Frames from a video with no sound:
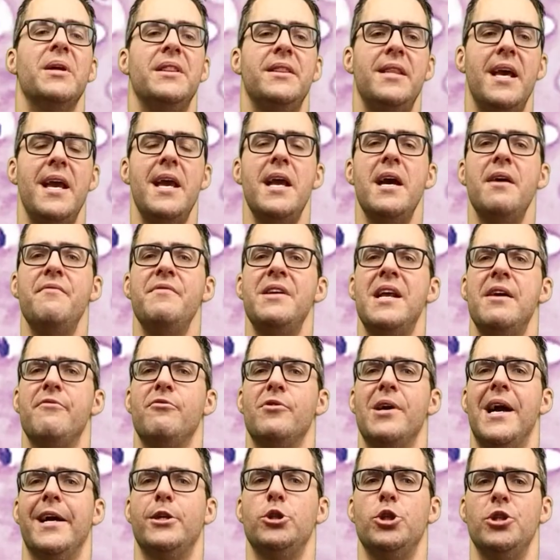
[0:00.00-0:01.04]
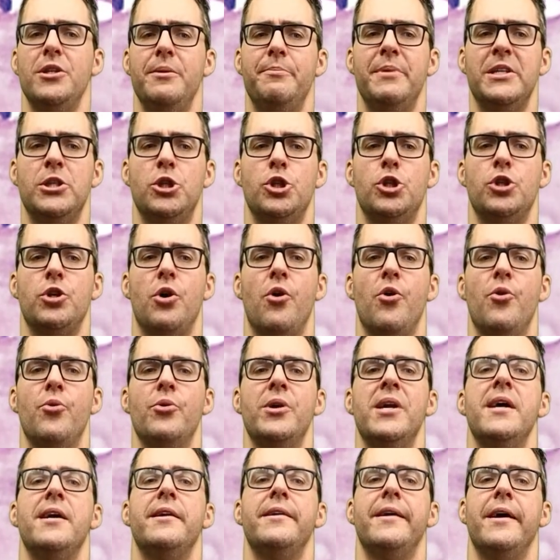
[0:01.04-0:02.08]
but they have never actually been
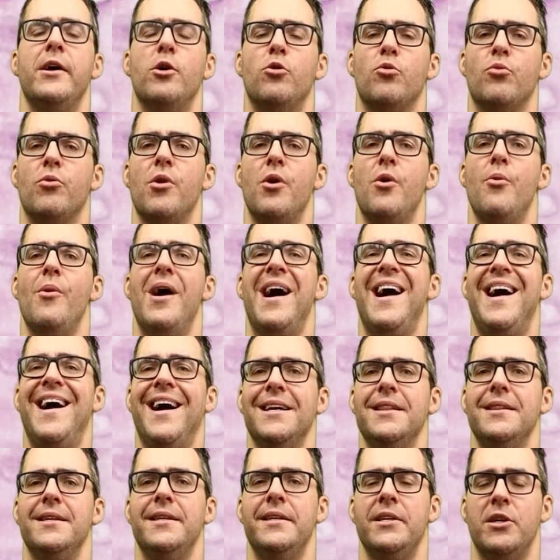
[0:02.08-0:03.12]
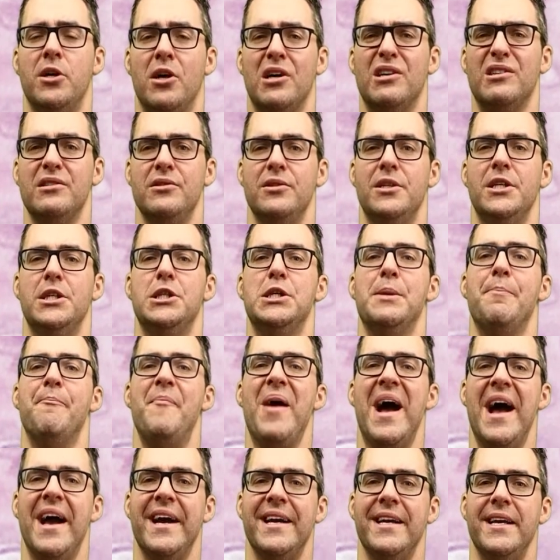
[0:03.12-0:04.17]
shown to grow hyaline cartilage
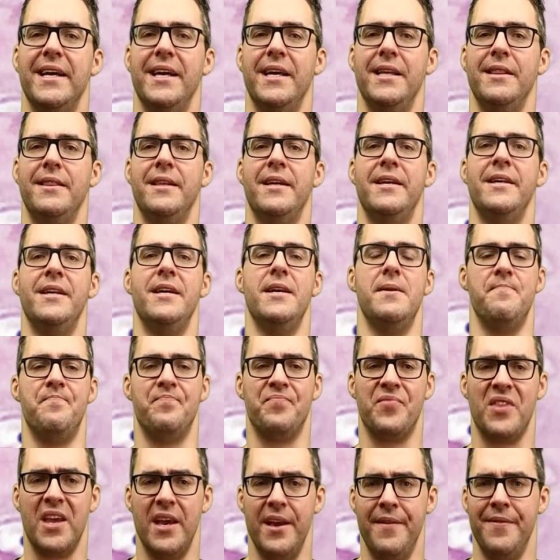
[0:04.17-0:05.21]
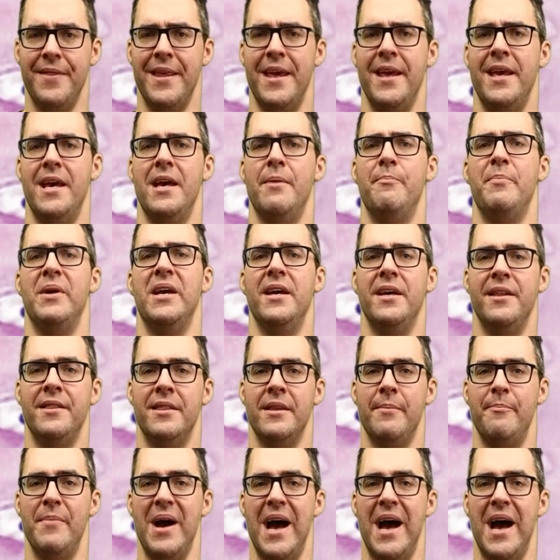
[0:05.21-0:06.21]
back in the knee in the hip, in the